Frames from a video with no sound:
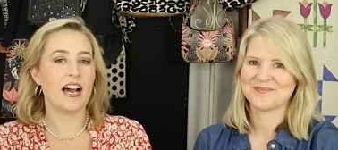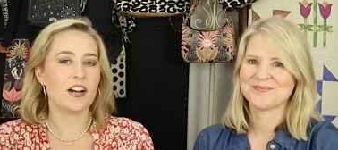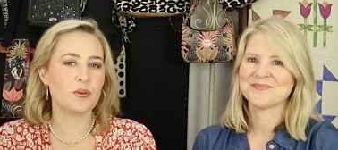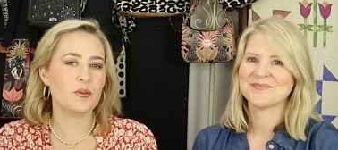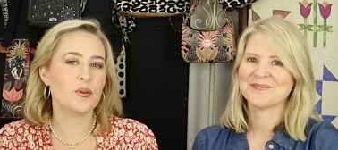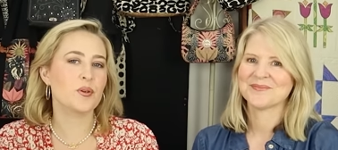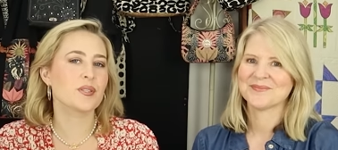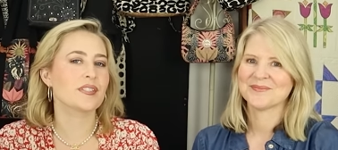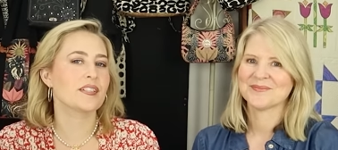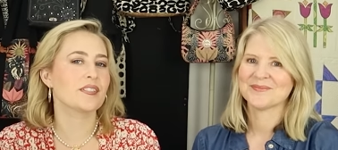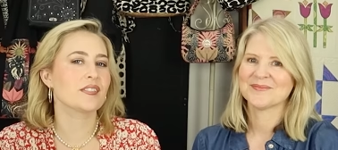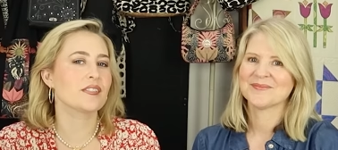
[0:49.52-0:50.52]
Speaker 1: a quilt
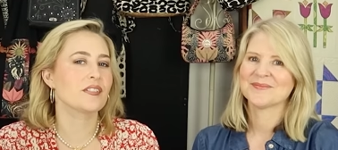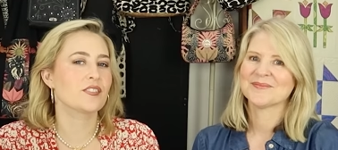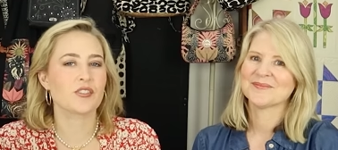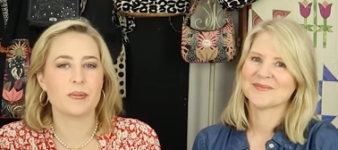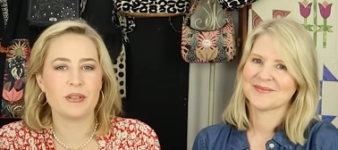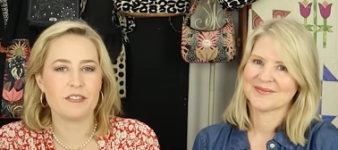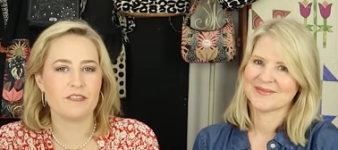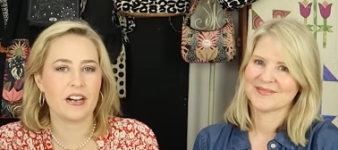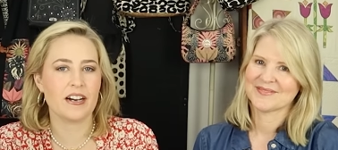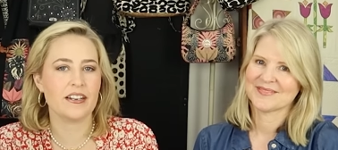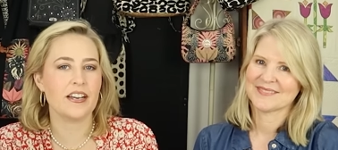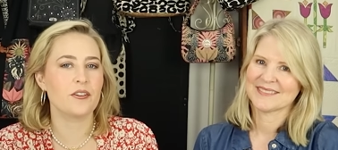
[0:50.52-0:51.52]
course that's extremely
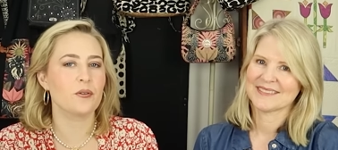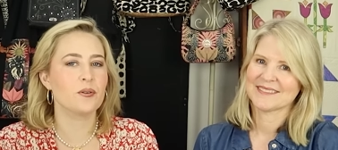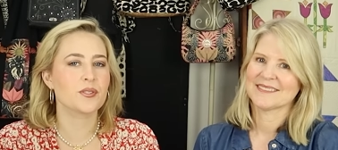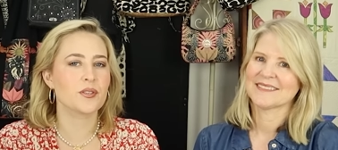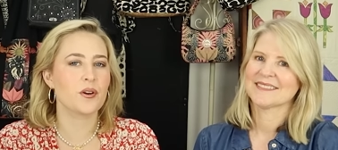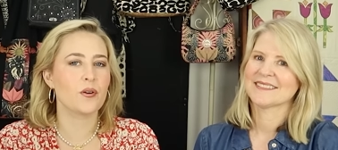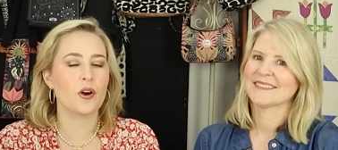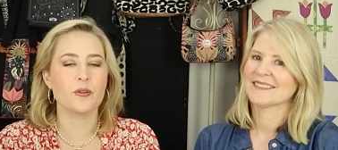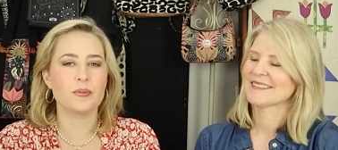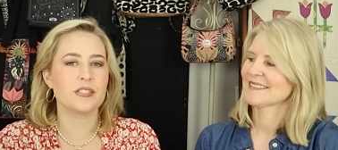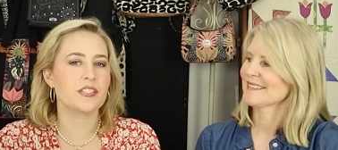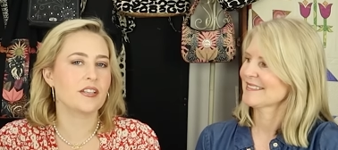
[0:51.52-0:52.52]
fun and also
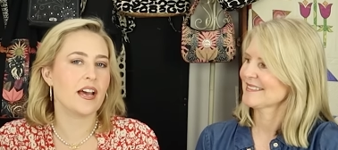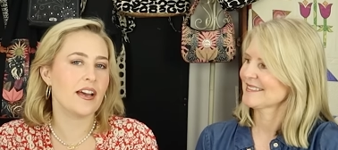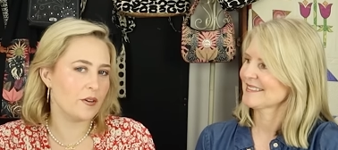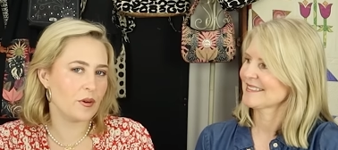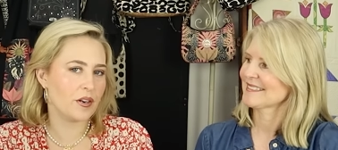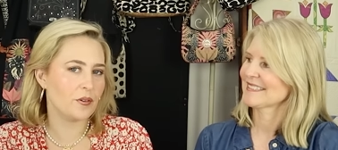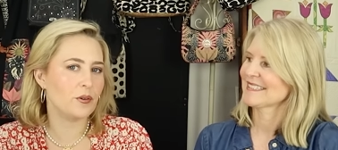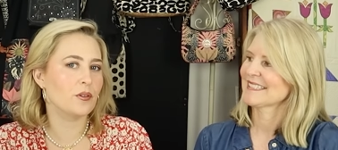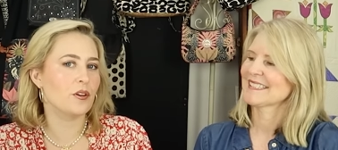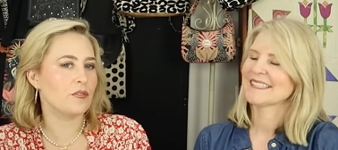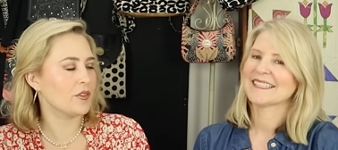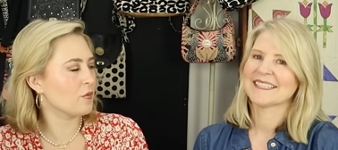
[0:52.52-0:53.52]
open to anyone
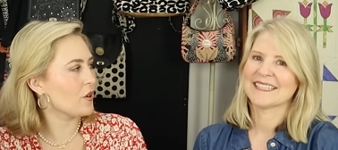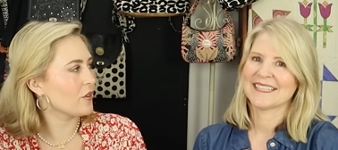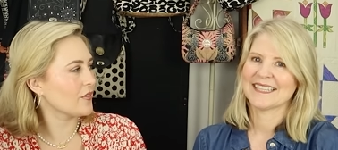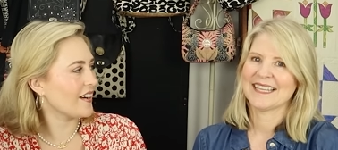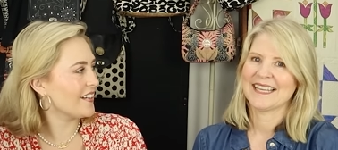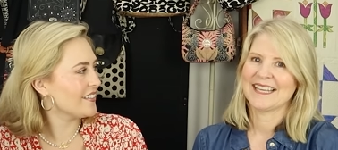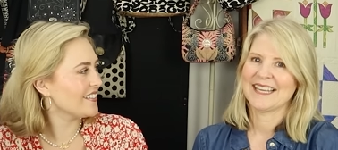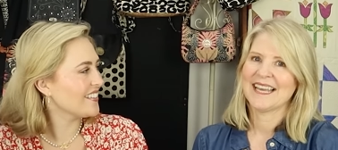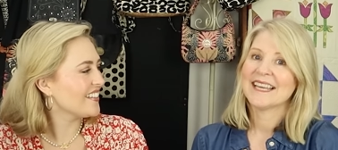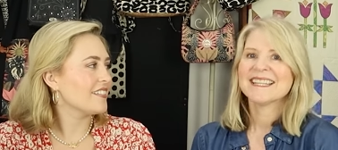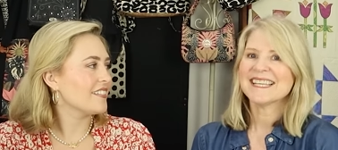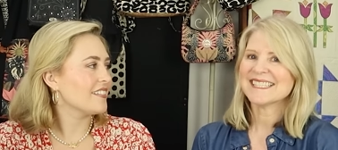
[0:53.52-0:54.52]
all over the world, right?
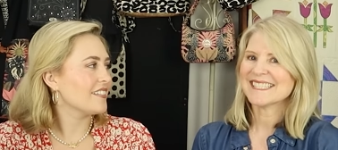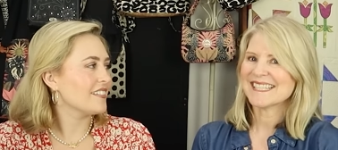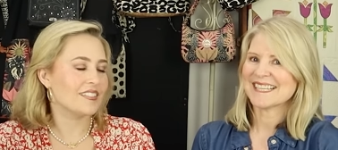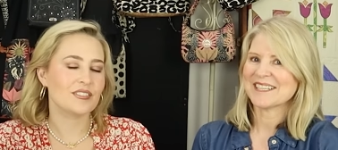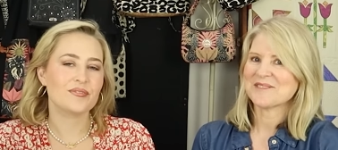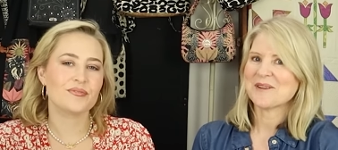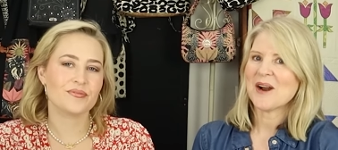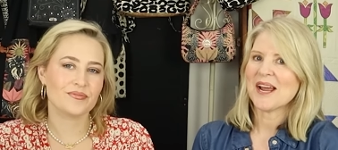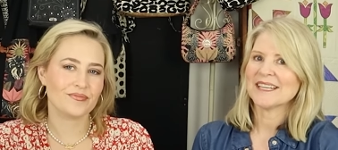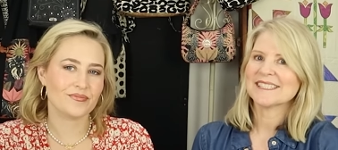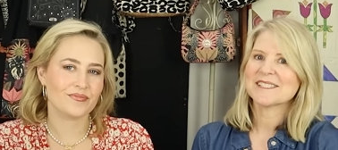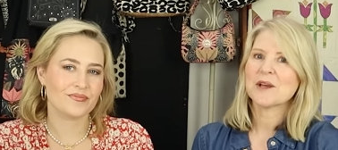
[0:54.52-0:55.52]
That's exactly
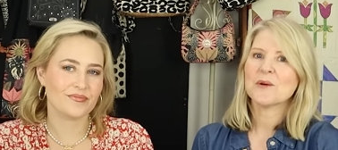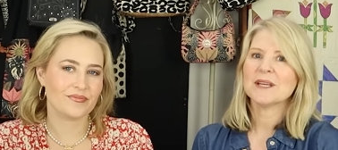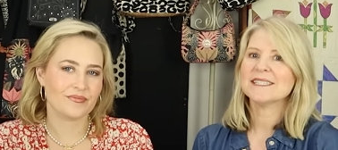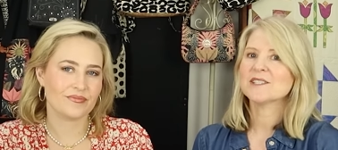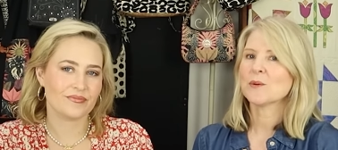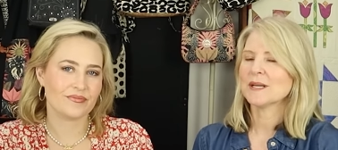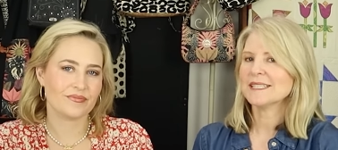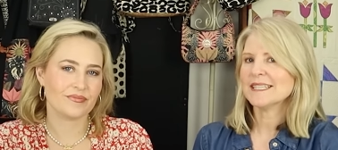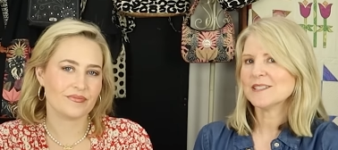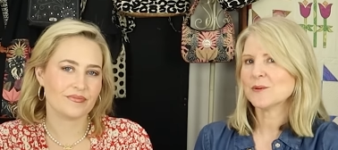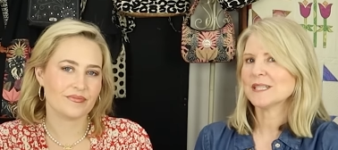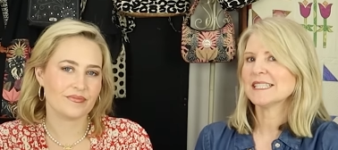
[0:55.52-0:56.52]
Speaker 2: right. So in
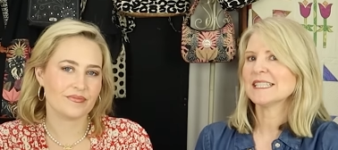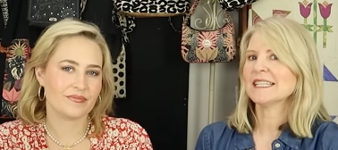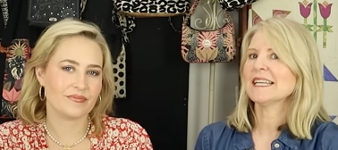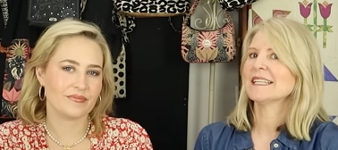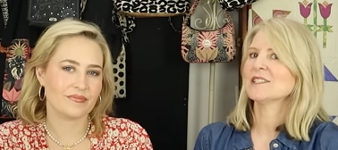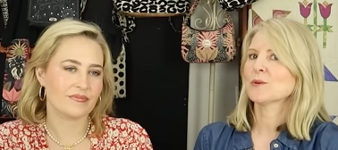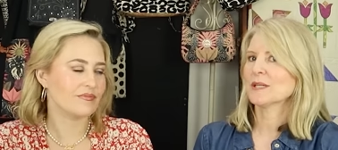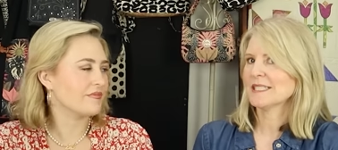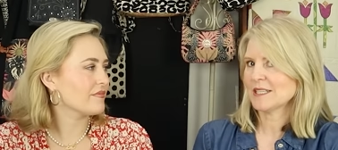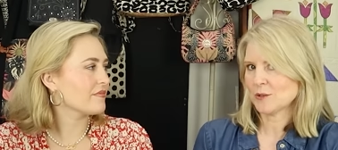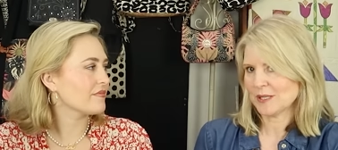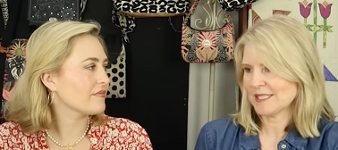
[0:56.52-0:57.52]
2020 and
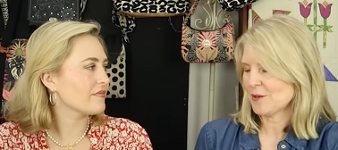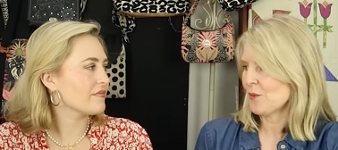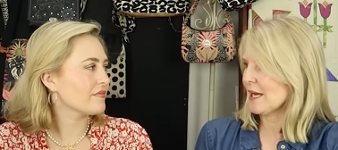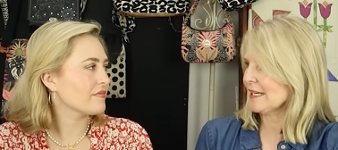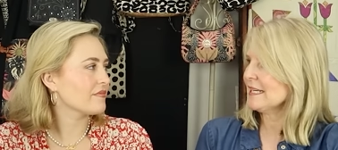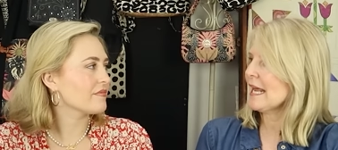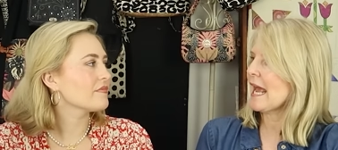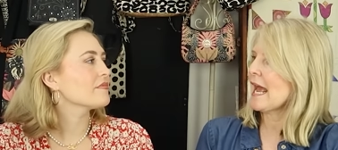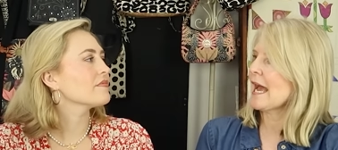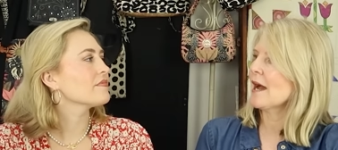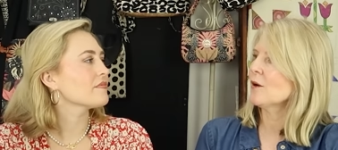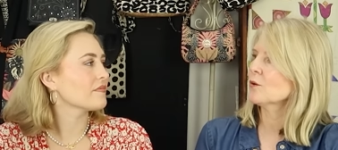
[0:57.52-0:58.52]
2021,
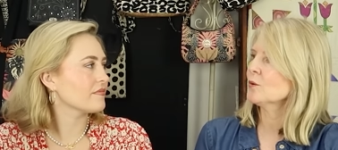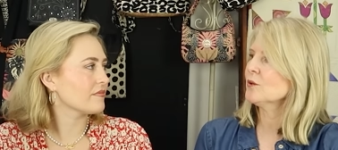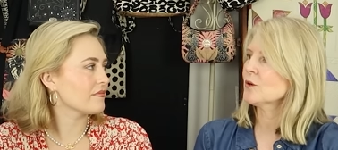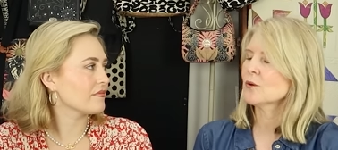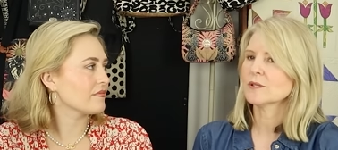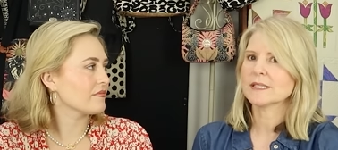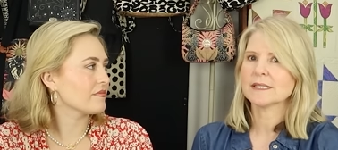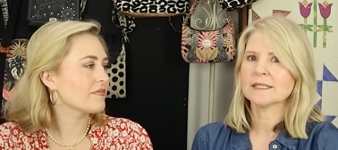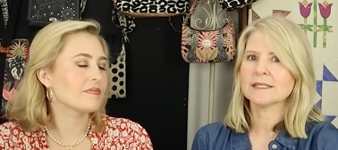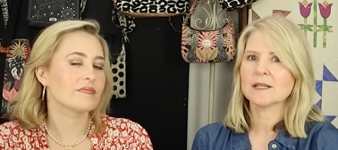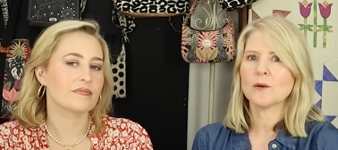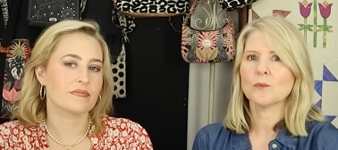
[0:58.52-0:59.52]
our quilt
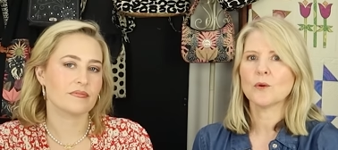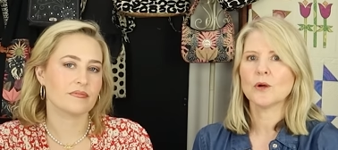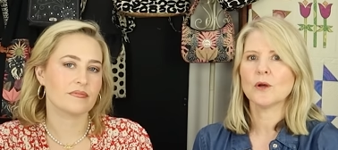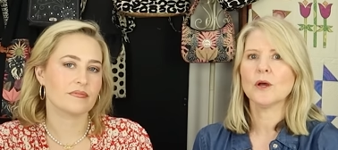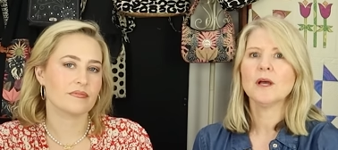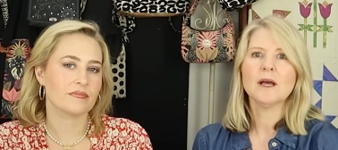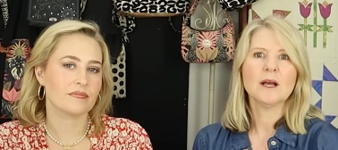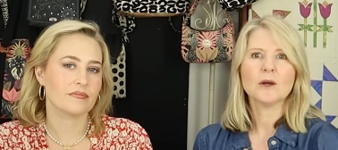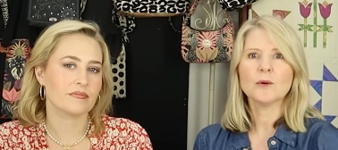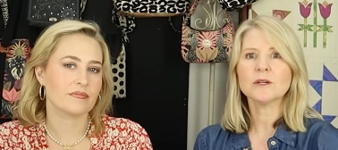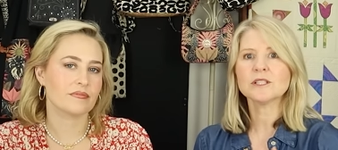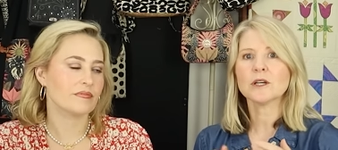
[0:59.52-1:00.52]
courses were
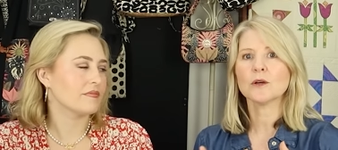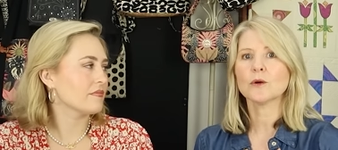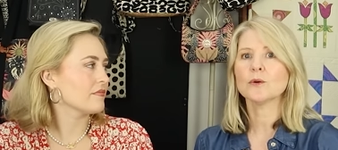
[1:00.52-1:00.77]
quilt as you go